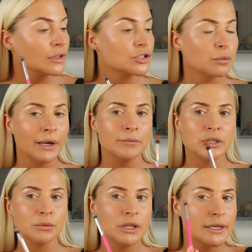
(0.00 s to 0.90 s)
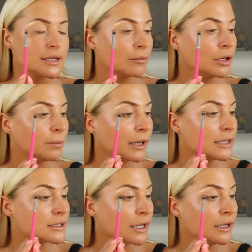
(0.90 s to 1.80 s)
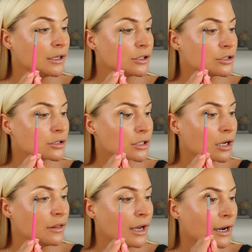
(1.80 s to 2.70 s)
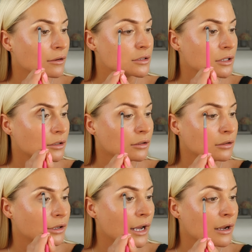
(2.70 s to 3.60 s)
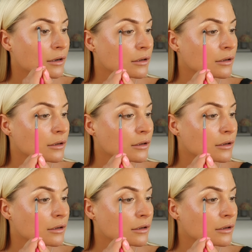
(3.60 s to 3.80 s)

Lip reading: So when I'm doing this, I'm going to place it just on the outer corner